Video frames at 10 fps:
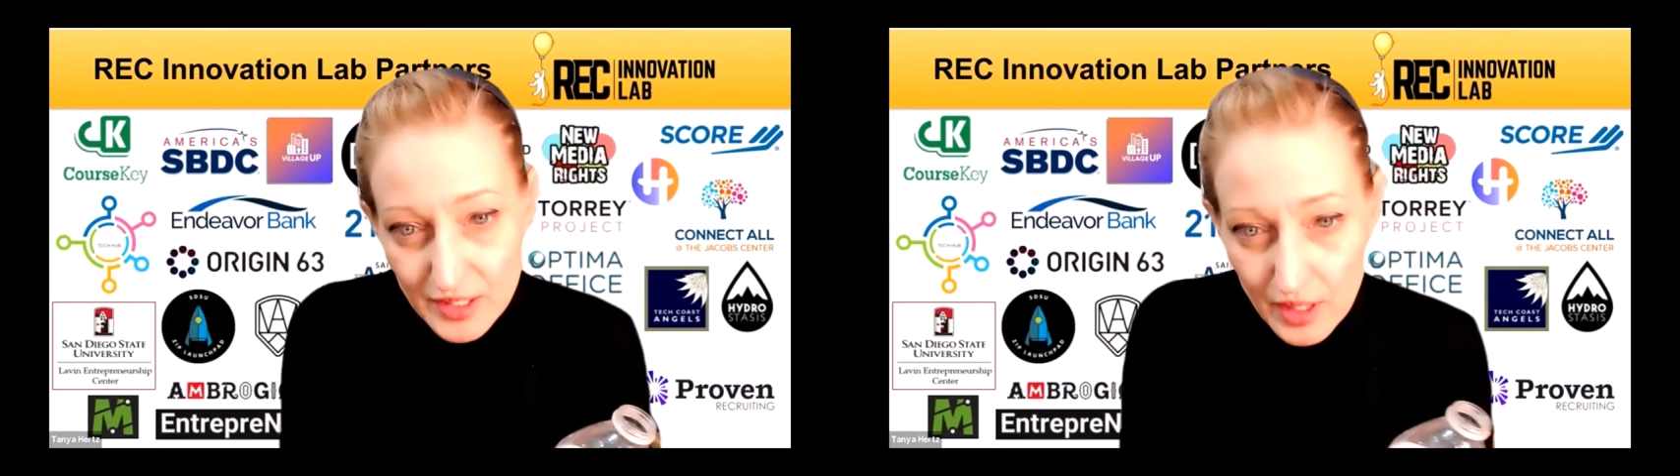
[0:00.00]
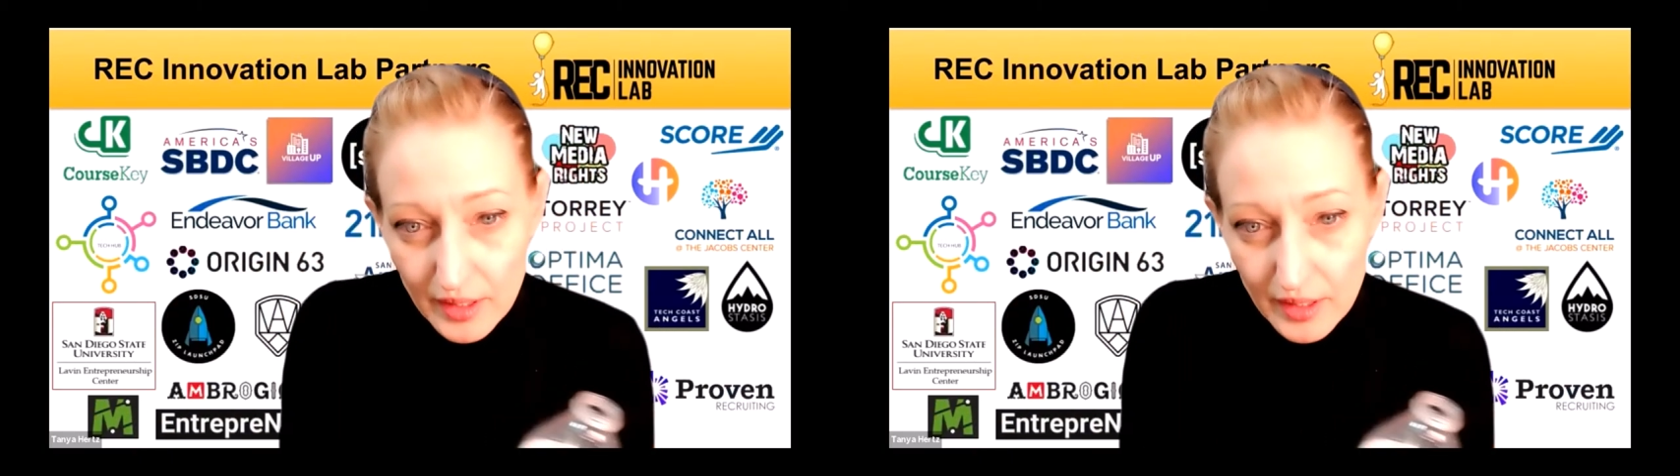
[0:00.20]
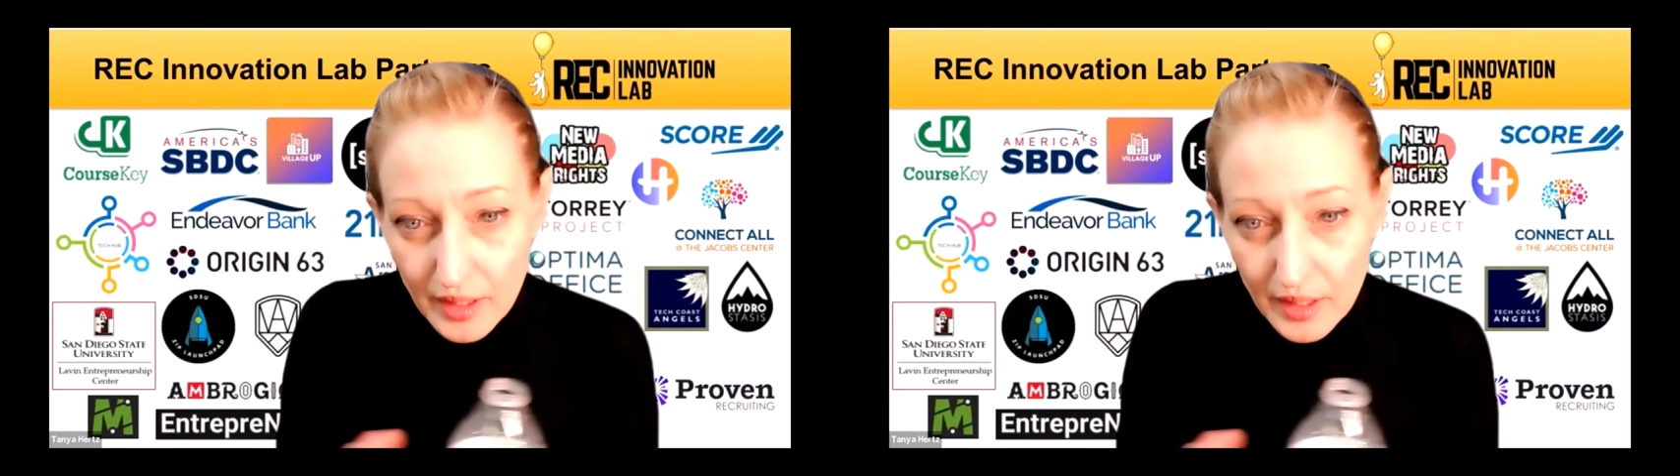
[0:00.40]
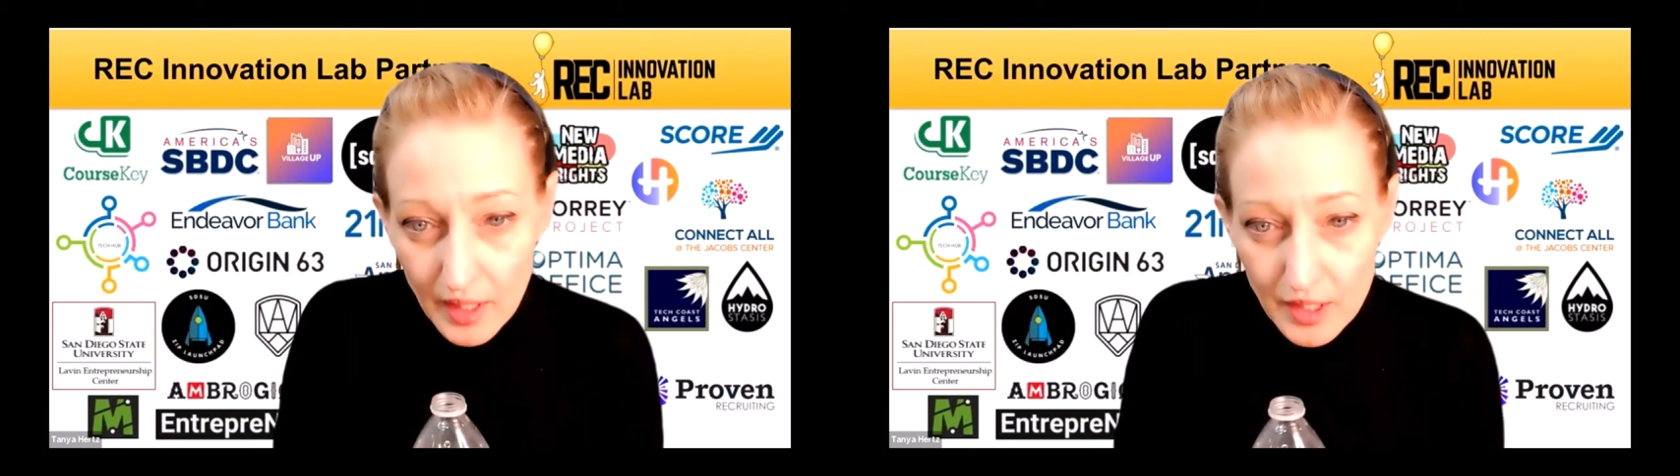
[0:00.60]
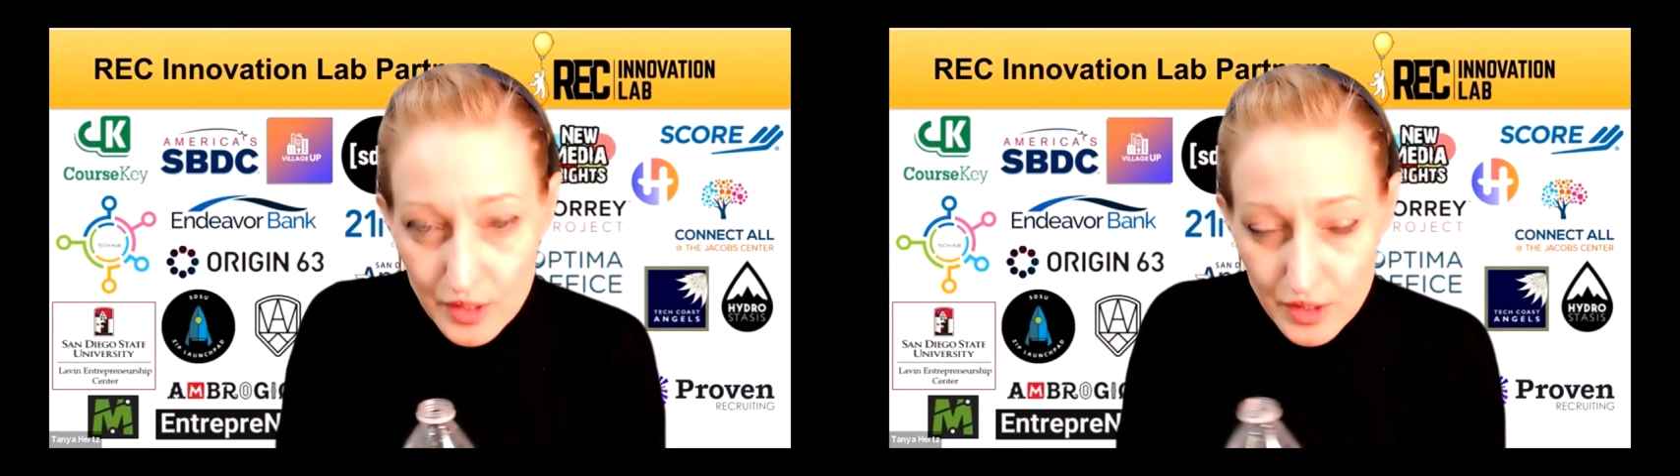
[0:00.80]
on it.
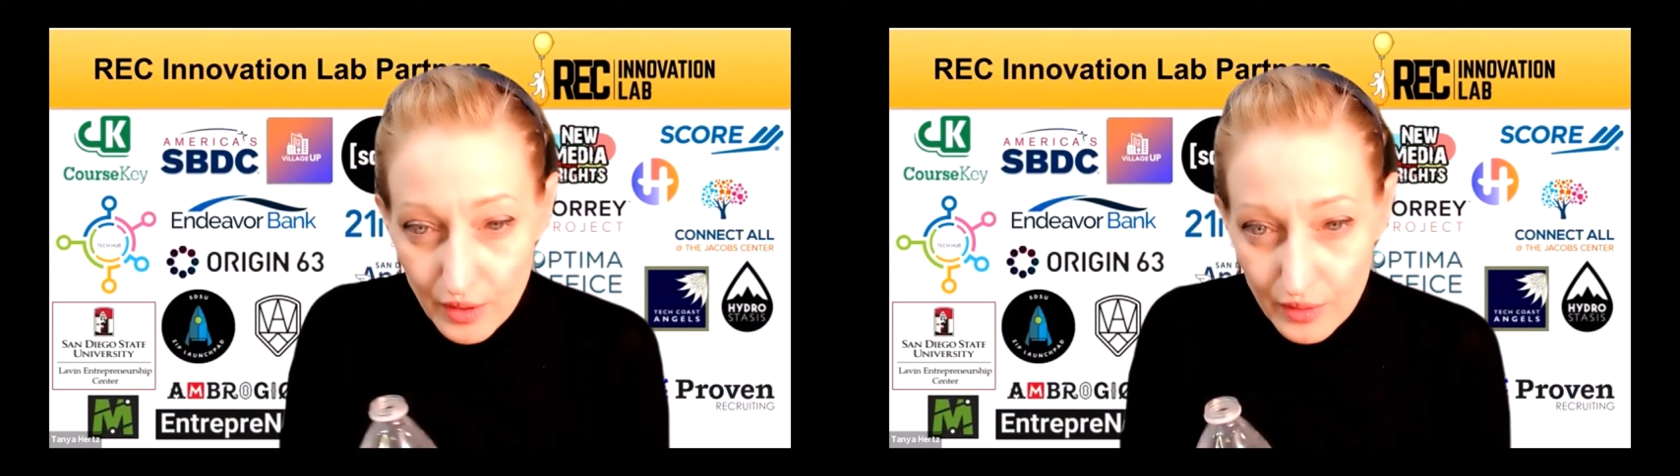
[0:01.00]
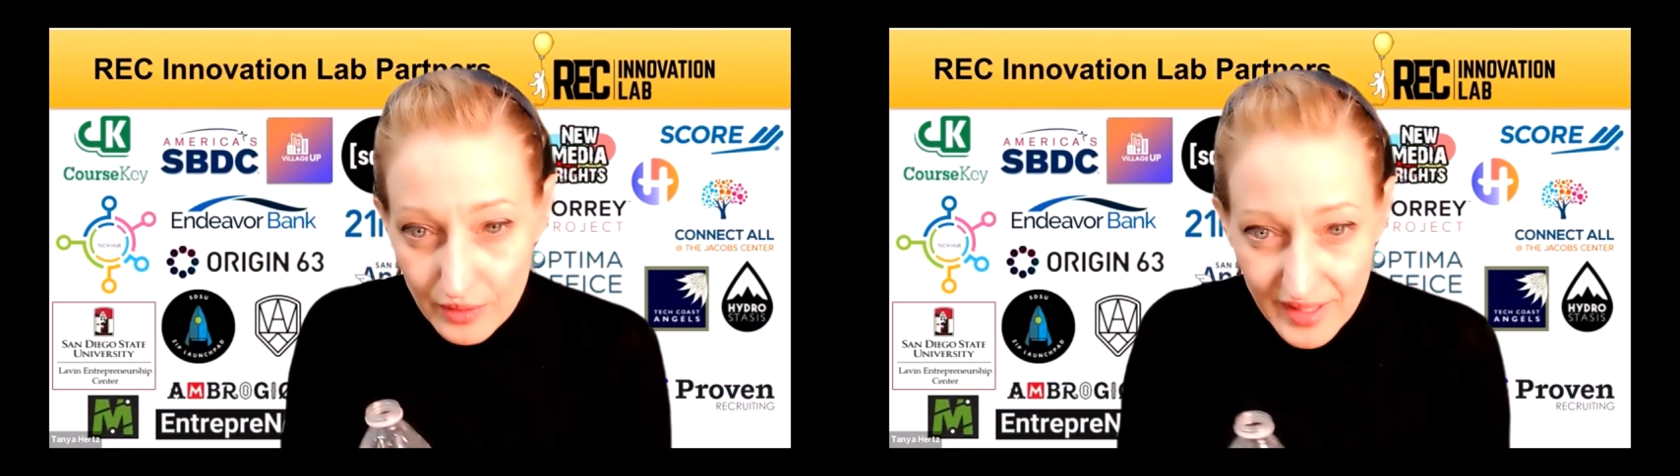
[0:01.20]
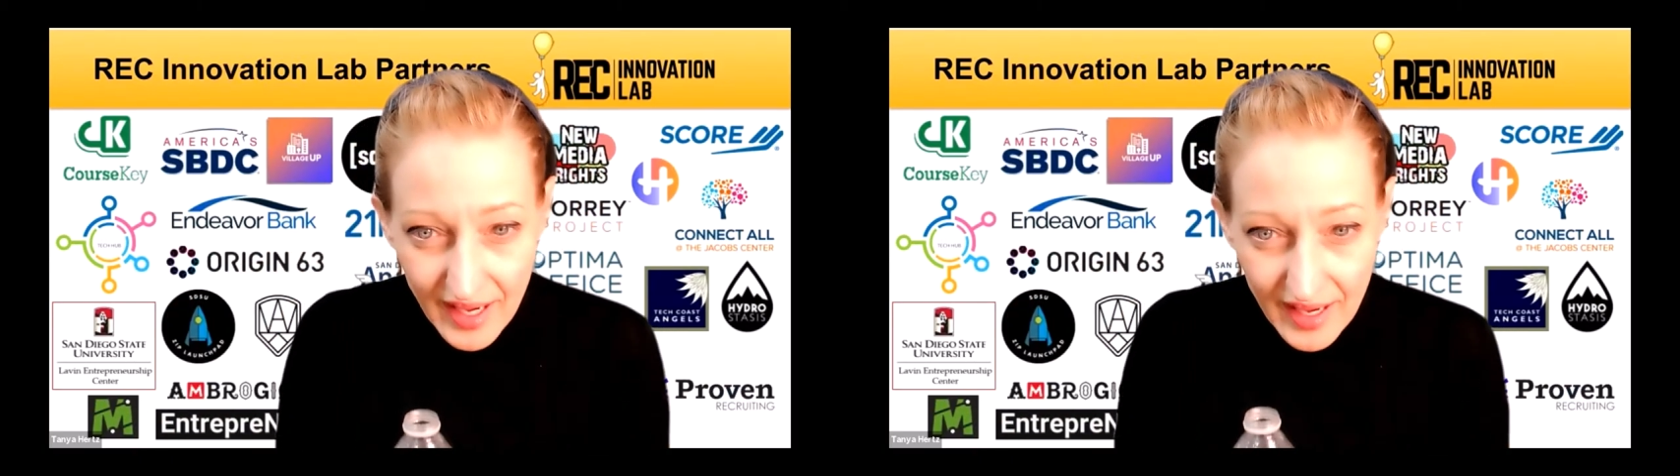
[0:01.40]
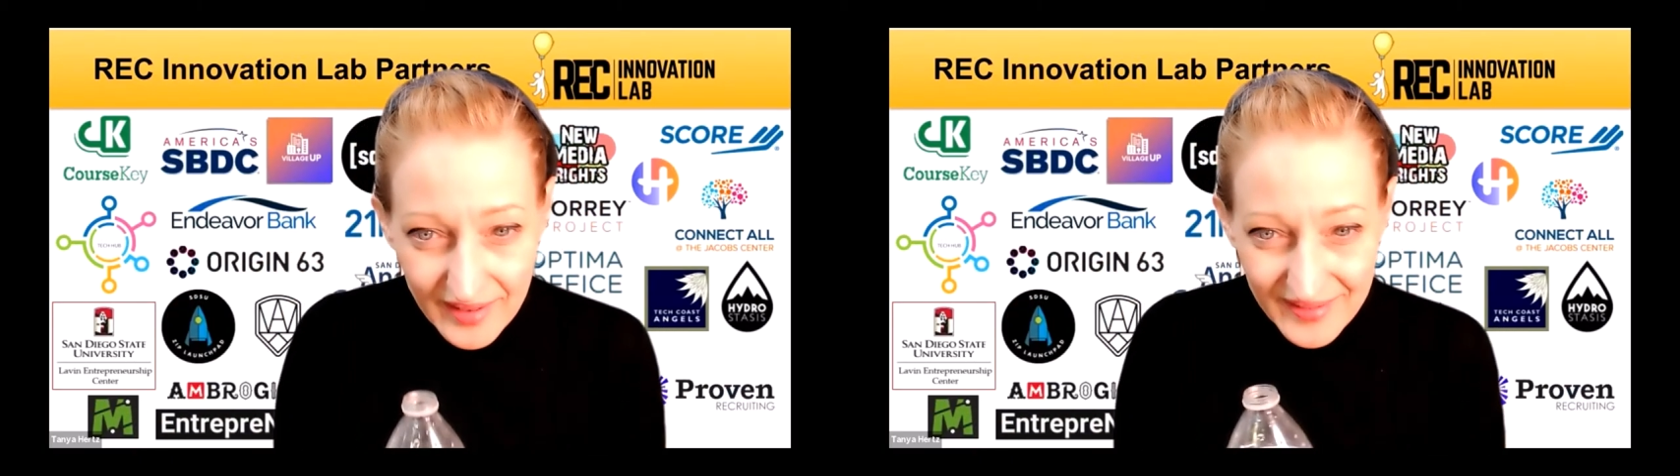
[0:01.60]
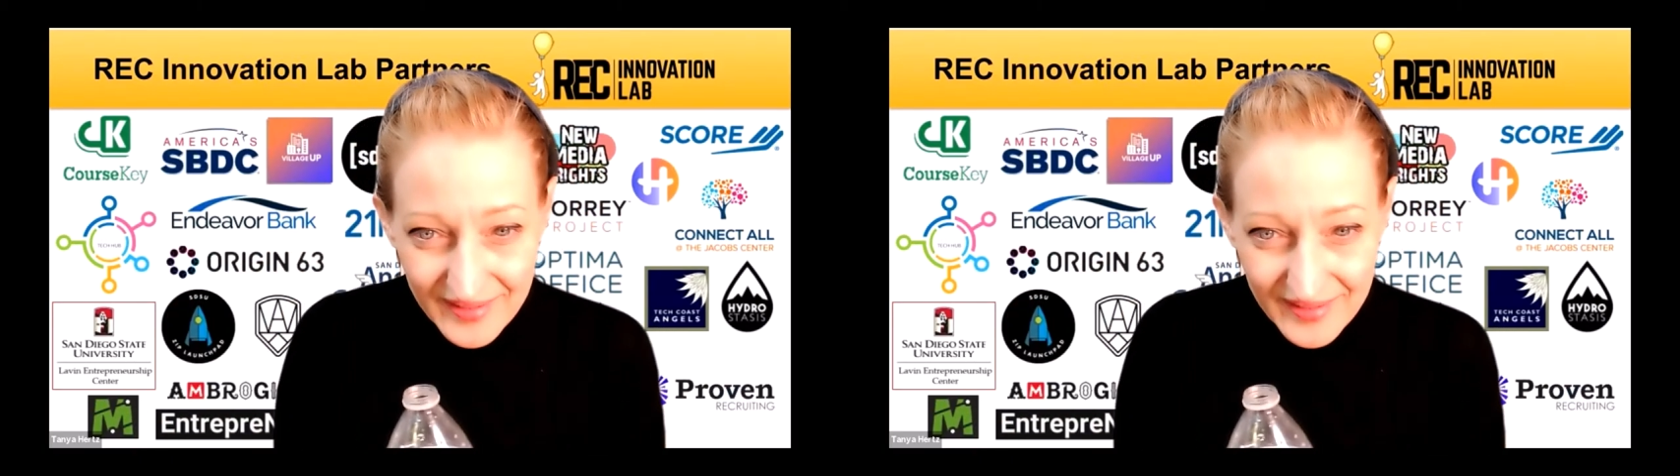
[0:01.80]
So yeah,